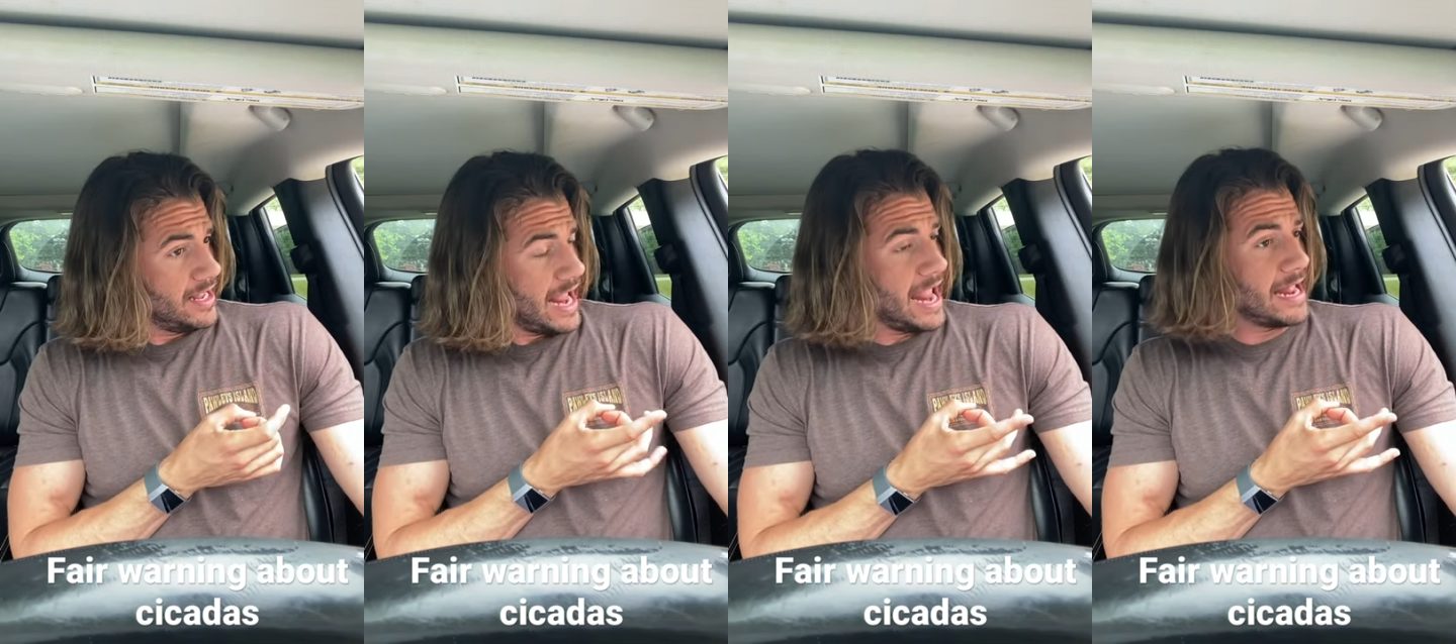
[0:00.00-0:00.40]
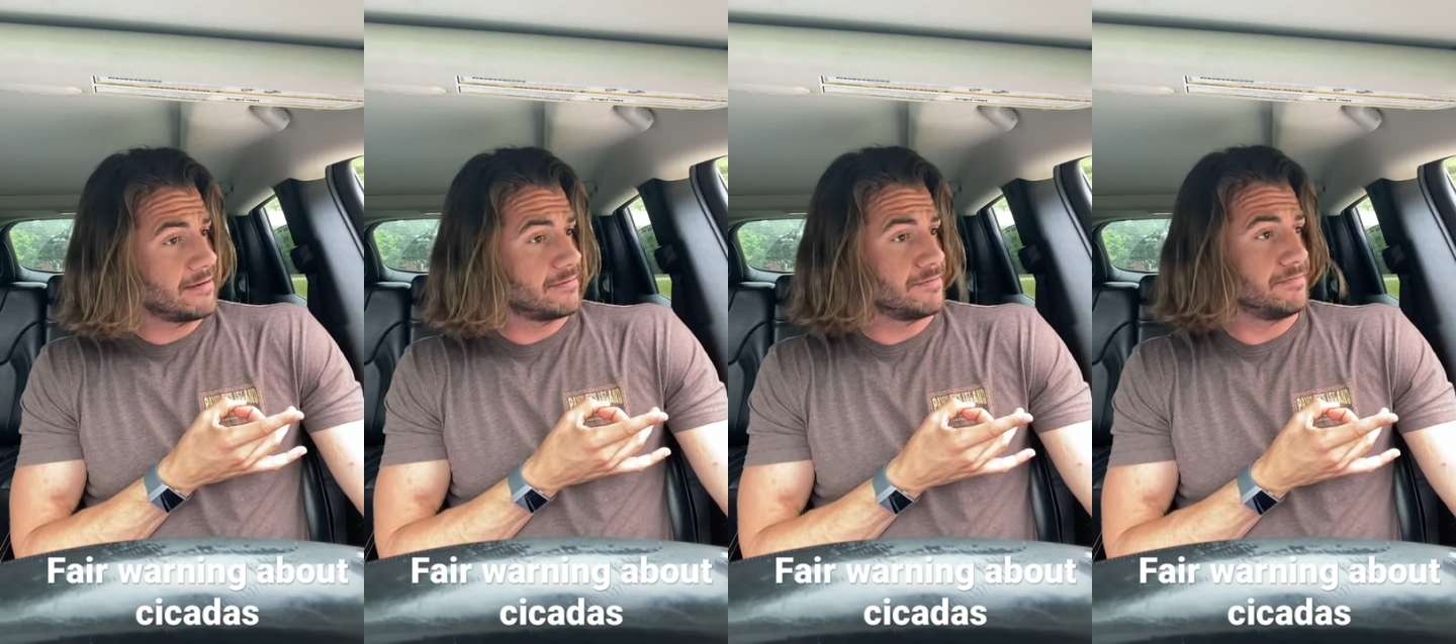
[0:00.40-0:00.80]

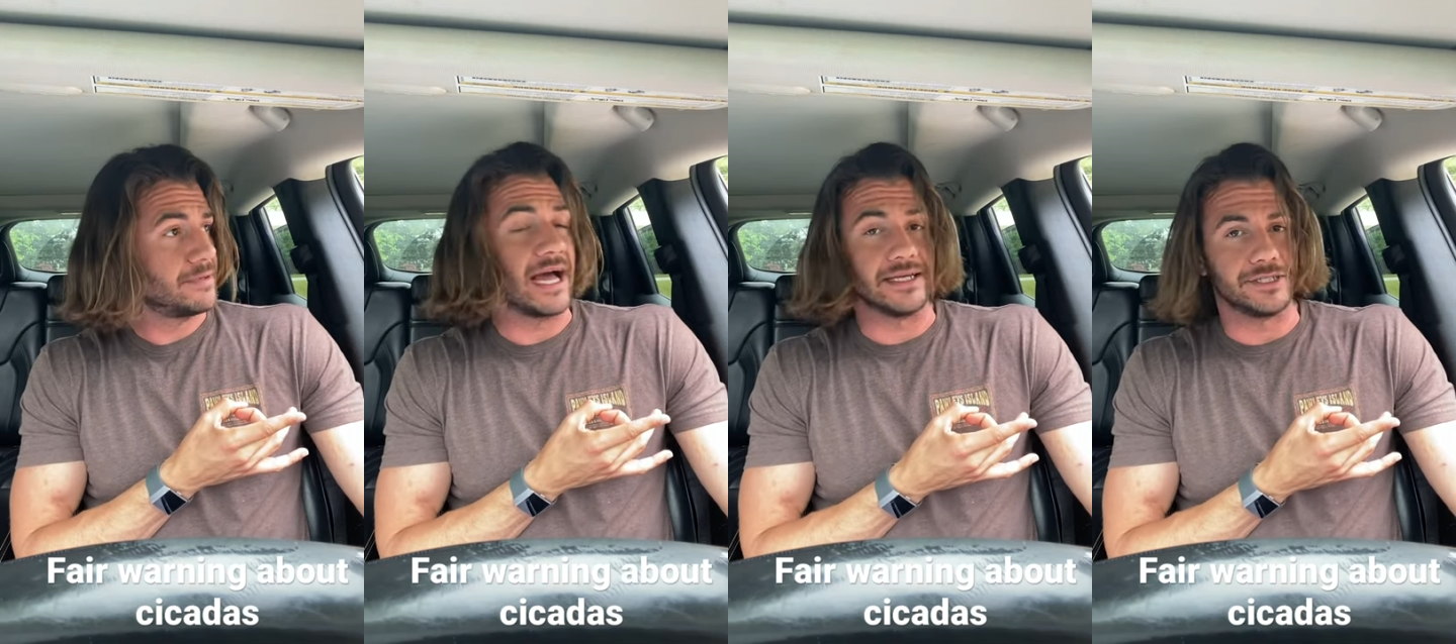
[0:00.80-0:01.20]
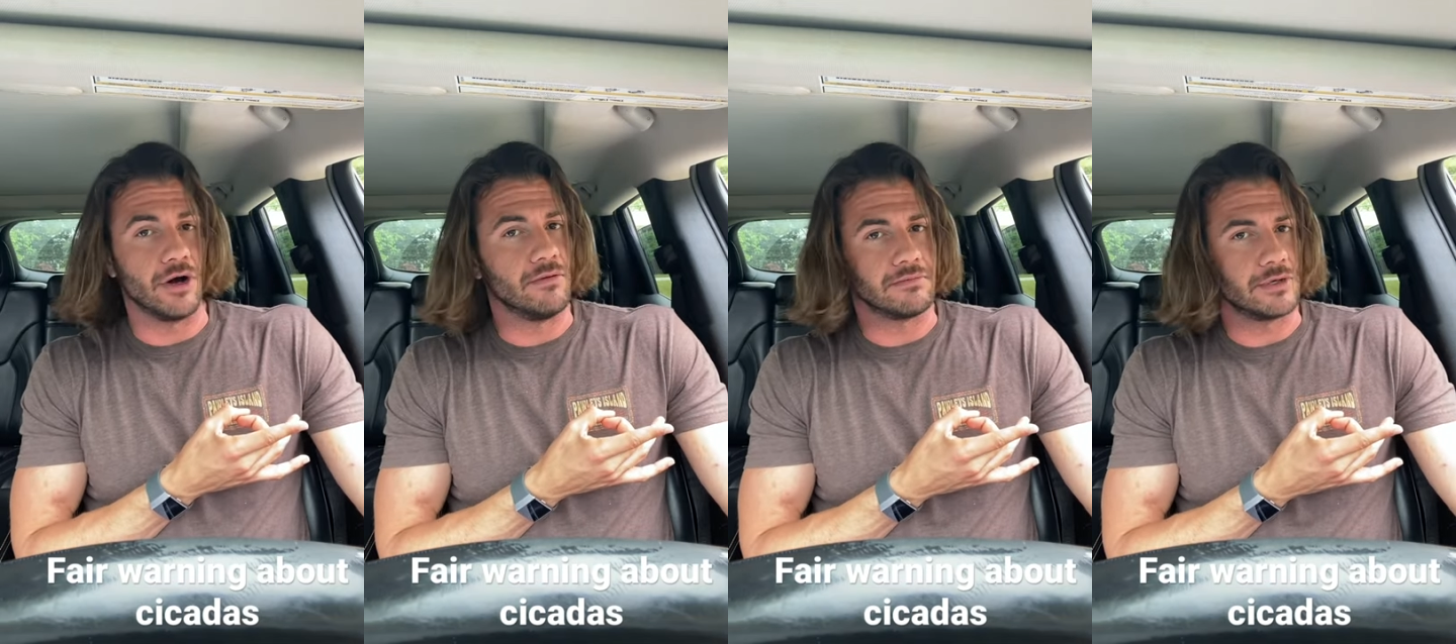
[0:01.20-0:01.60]
And guys,
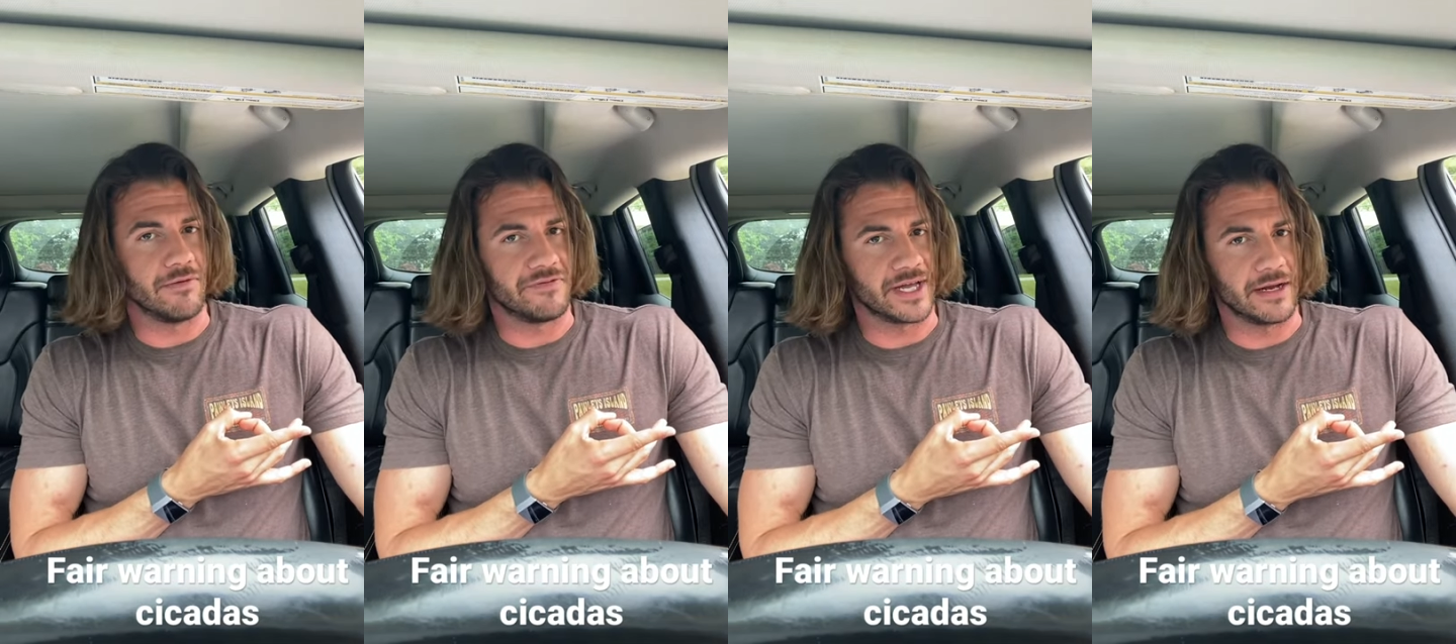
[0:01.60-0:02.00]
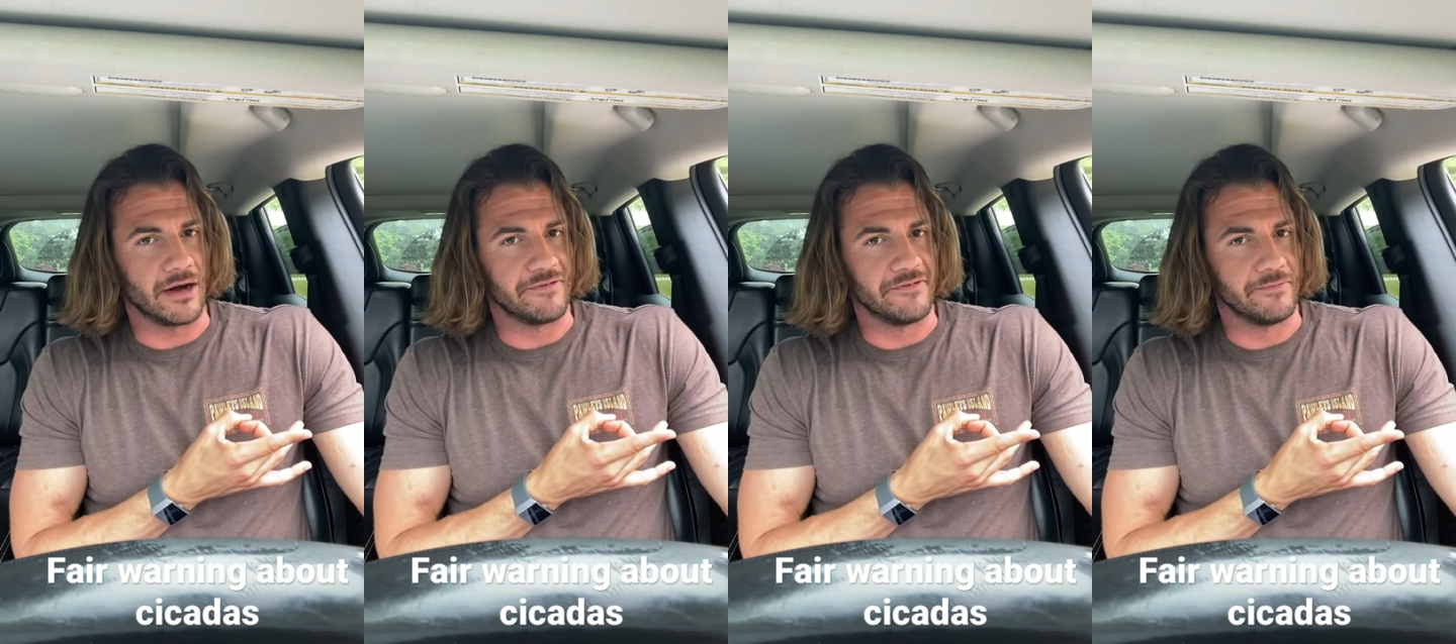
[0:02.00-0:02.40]
don't flick it
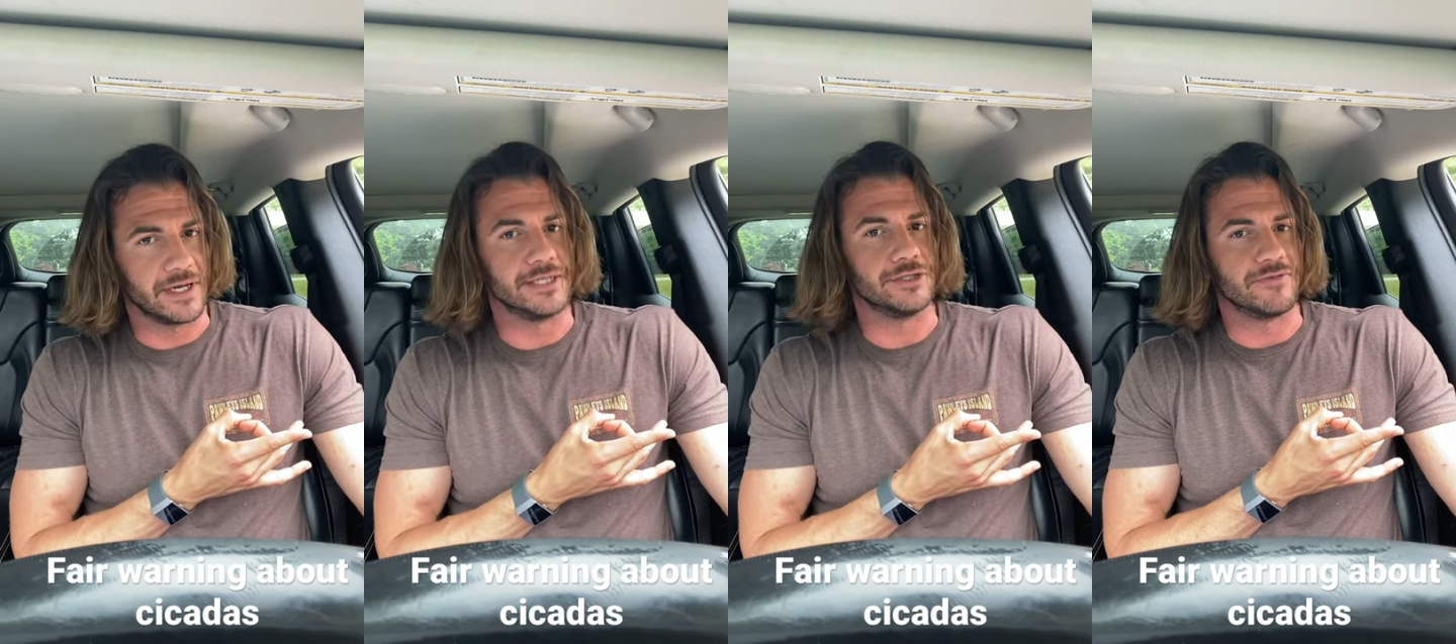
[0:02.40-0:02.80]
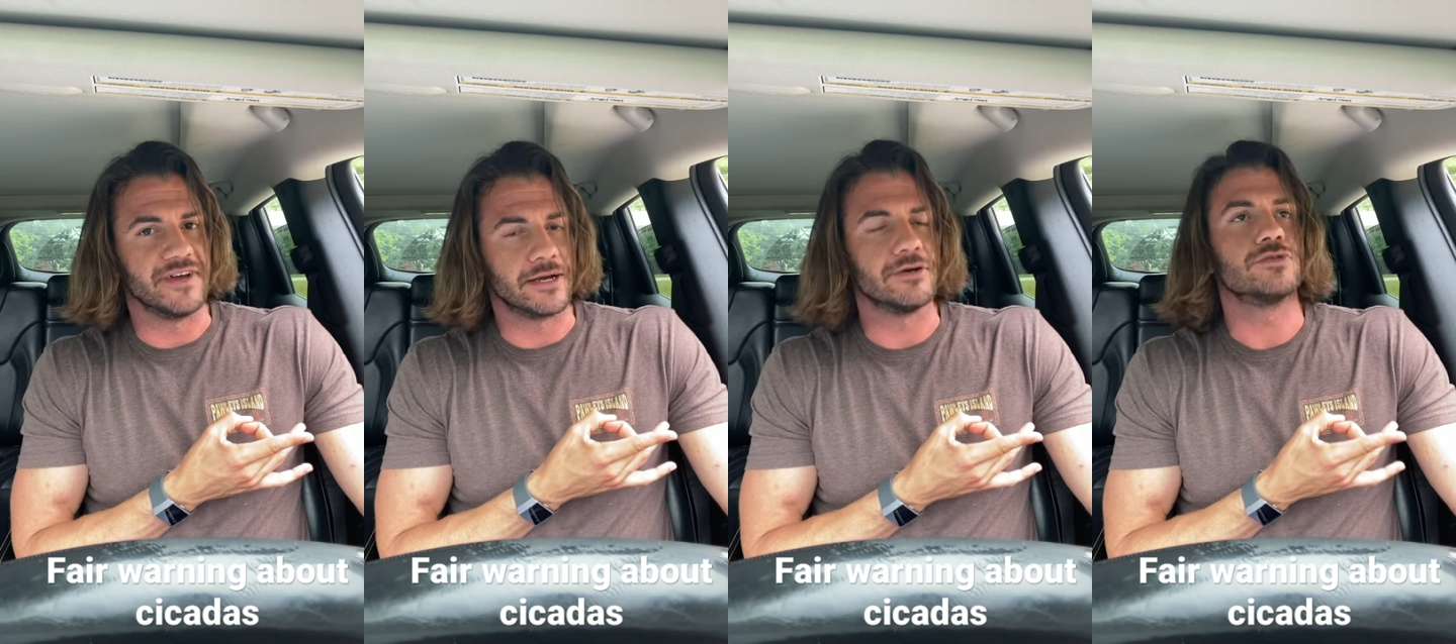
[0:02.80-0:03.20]
off because your
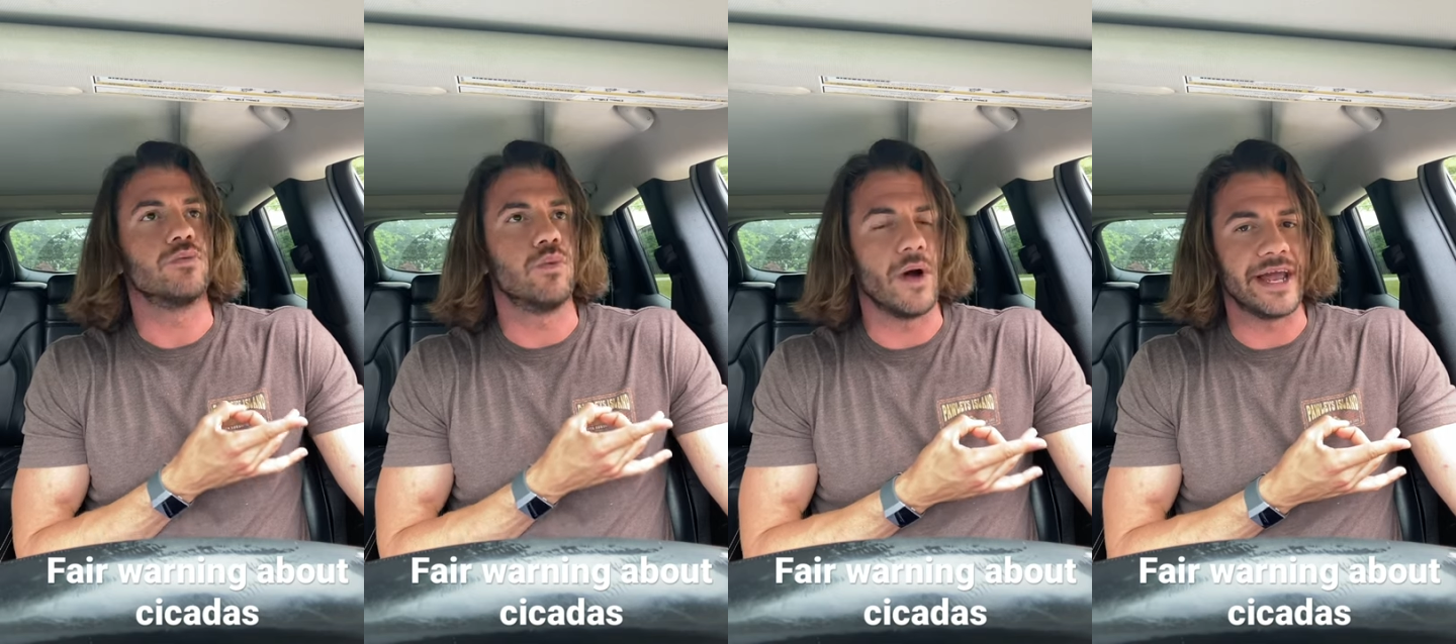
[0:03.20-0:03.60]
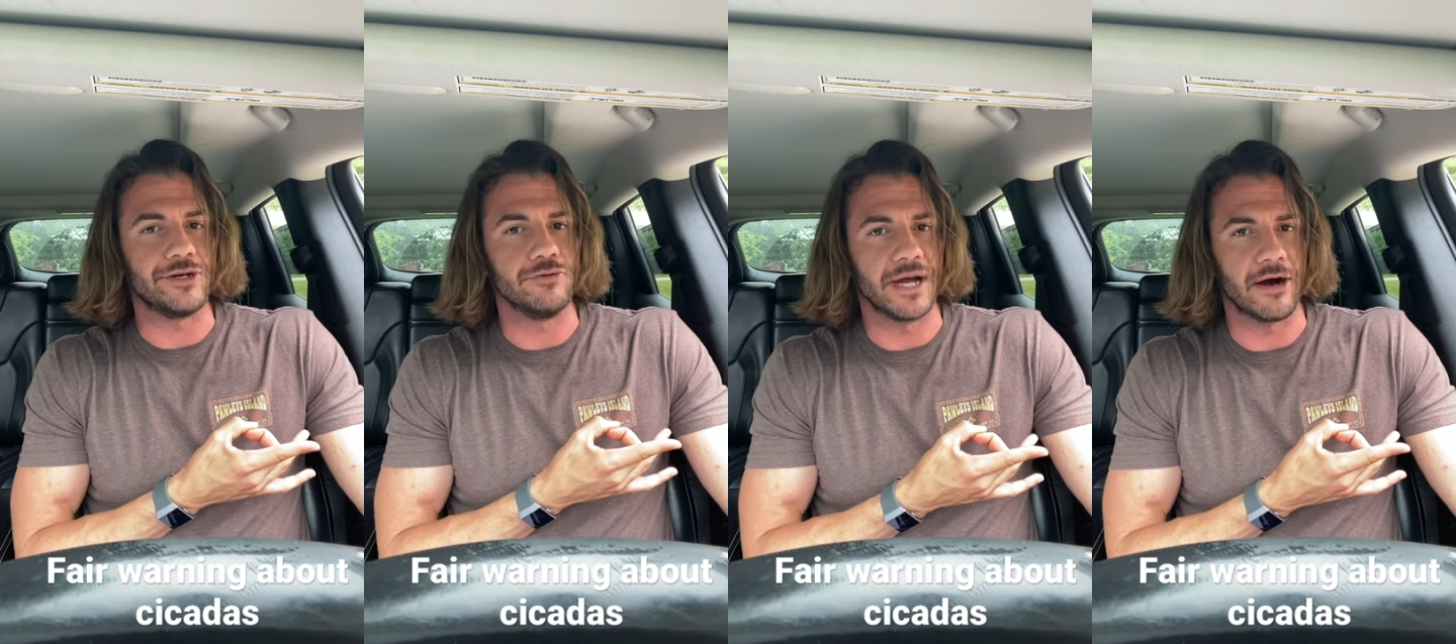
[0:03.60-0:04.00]
finger is way
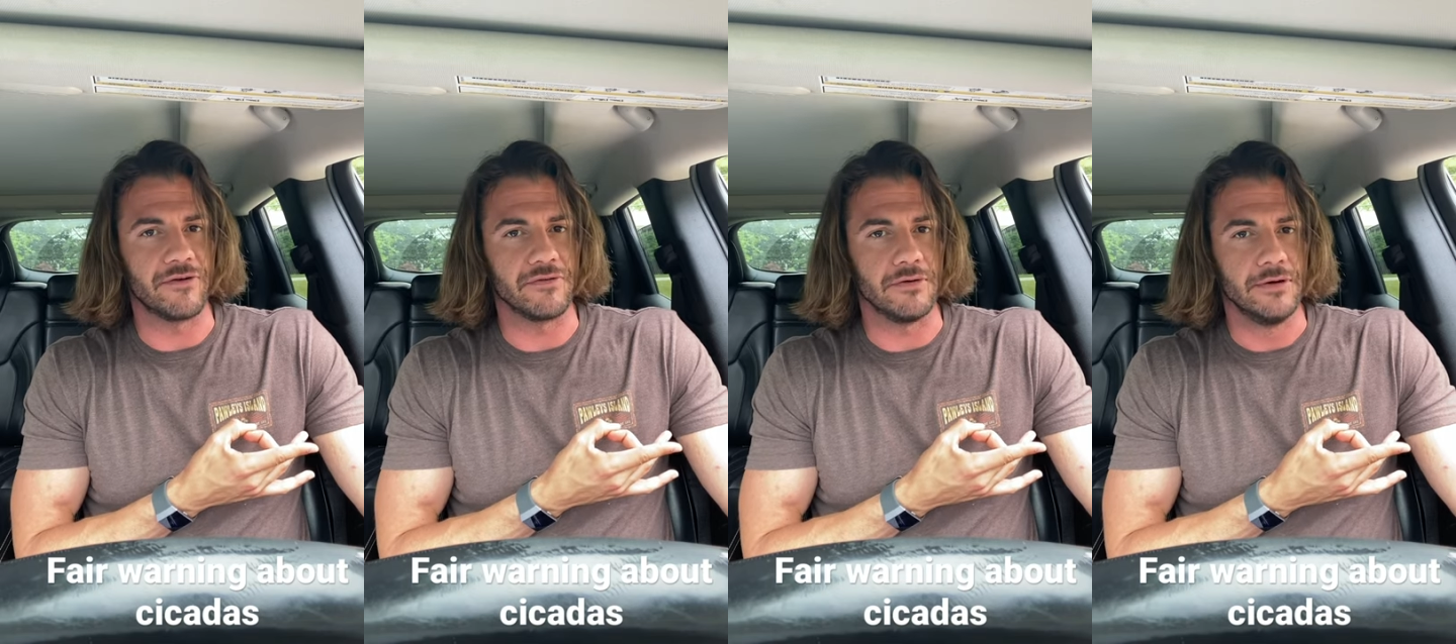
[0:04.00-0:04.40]
too powerful.